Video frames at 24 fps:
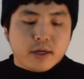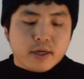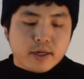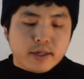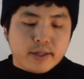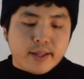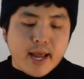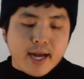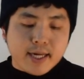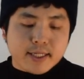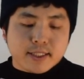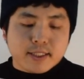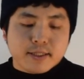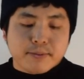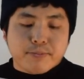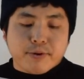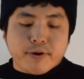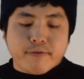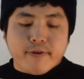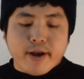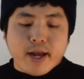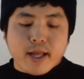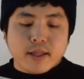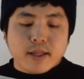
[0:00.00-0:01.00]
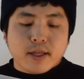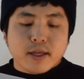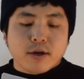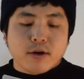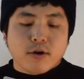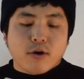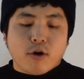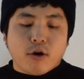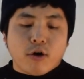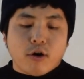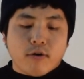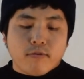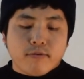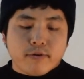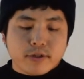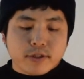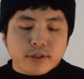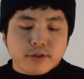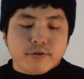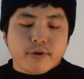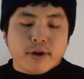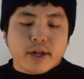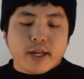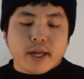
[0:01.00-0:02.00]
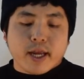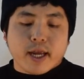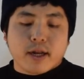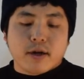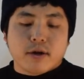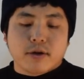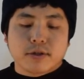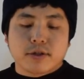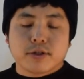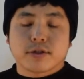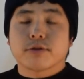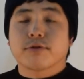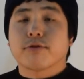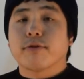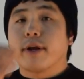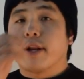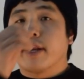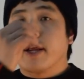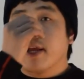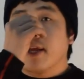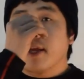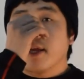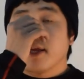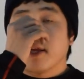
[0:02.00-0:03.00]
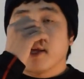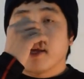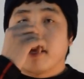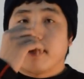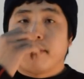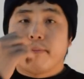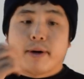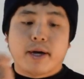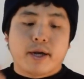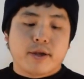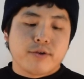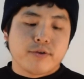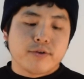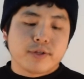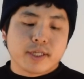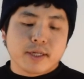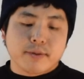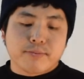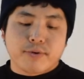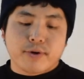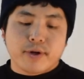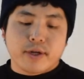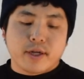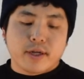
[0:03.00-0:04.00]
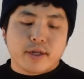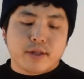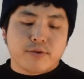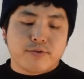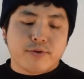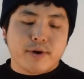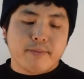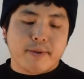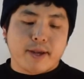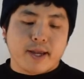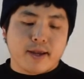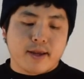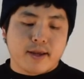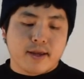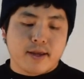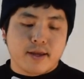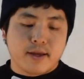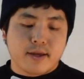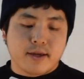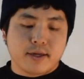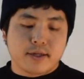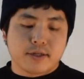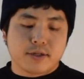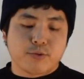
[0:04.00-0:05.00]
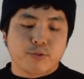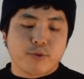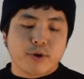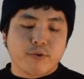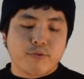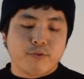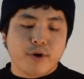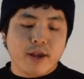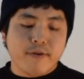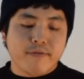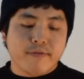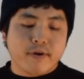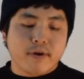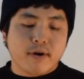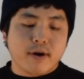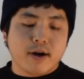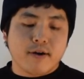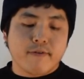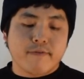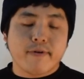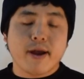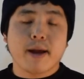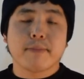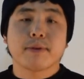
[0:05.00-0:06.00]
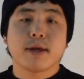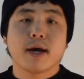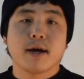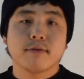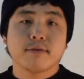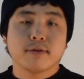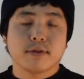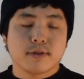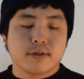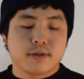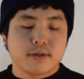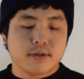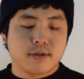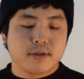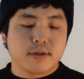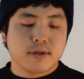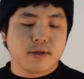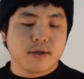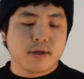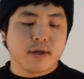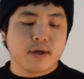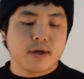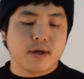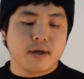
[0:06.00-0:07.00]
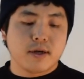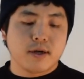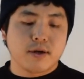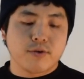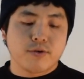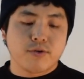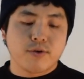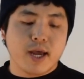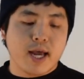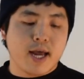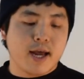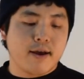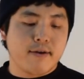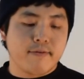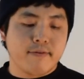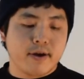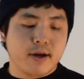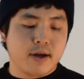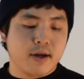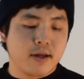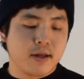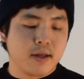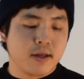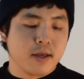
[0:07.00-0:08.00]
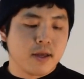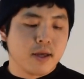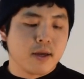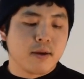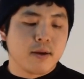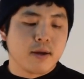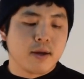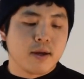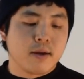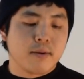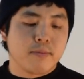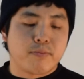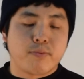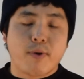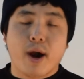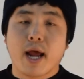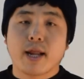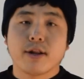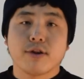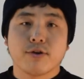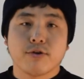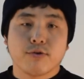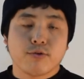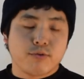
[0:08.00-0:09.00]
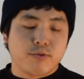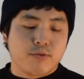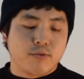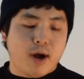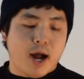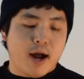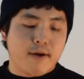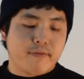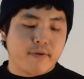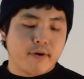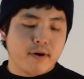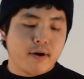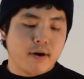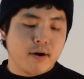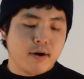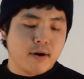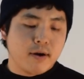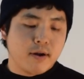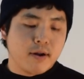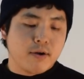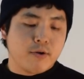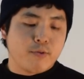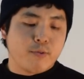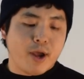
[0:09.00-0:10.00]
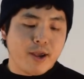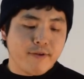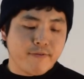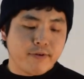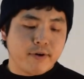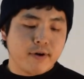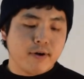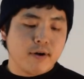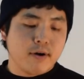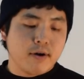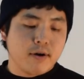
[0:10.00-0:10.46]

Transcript: Next, preventing overscreening and underscreening by using pre-trimming. So when wafer are fabbed out, you have a brand new wafer.